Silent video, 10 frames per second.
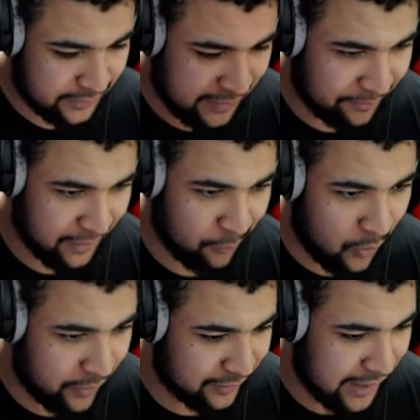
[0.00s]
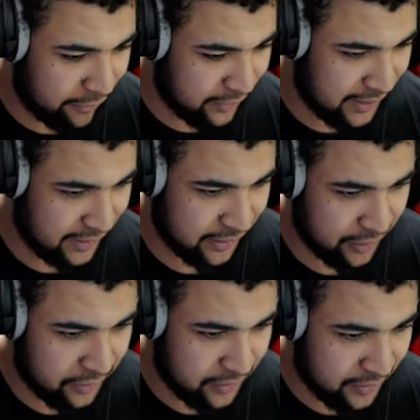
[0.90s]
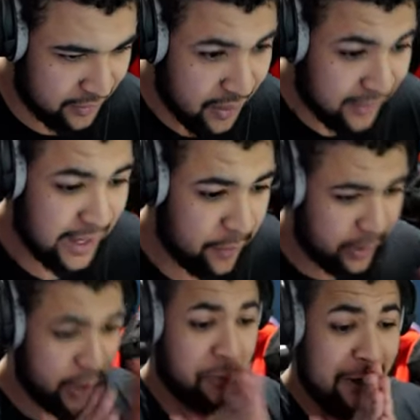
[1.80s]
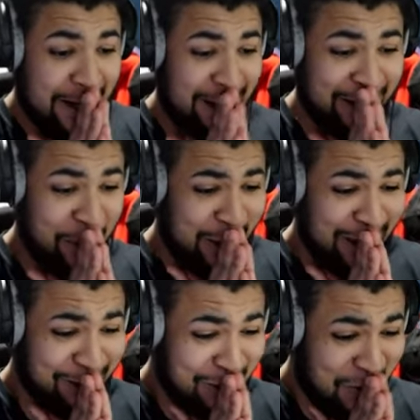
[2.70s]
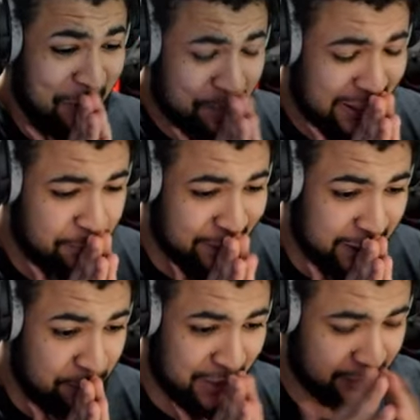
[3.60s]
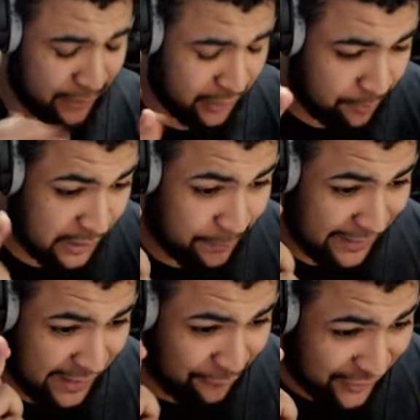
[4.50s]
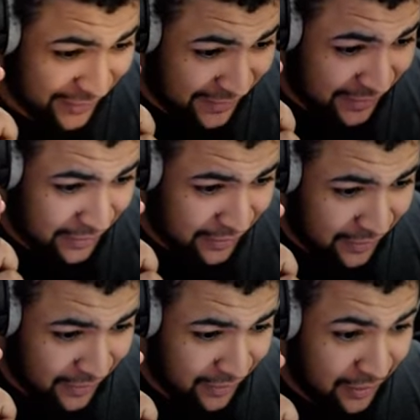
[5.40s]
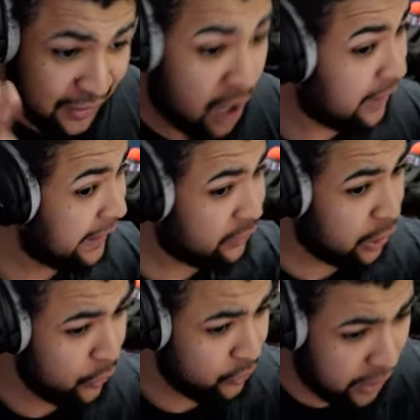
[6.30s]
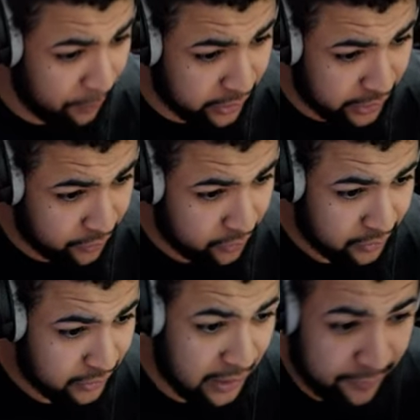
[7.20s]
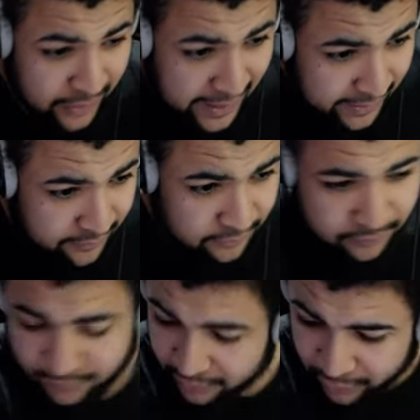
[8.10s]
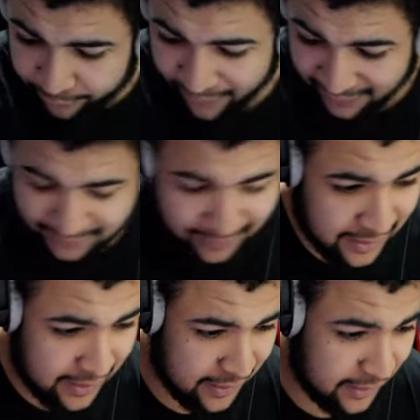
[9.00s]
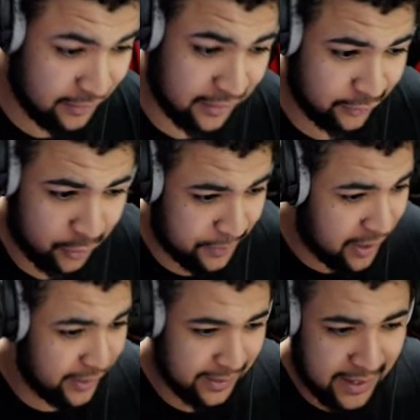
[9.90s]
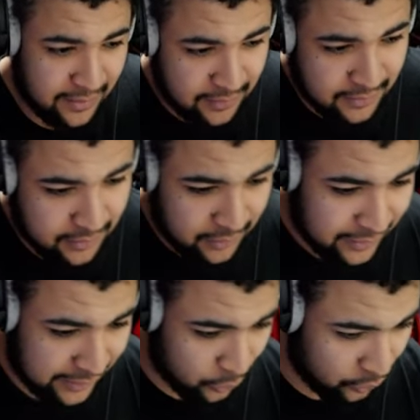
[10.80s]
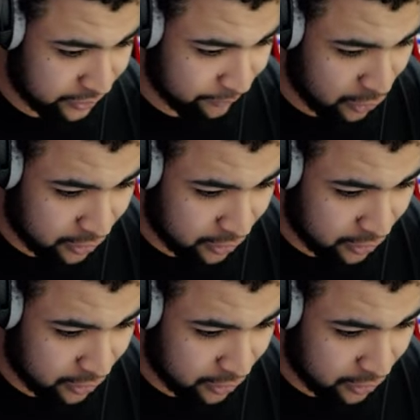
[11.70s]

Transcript: I mean, one's guaranteed, you know? There we go. Let's see what it is. Please be good. Please be good. Please be live. Carlito W. Love that. New face in, uh, in, in Supercard again. That's awesome. We've got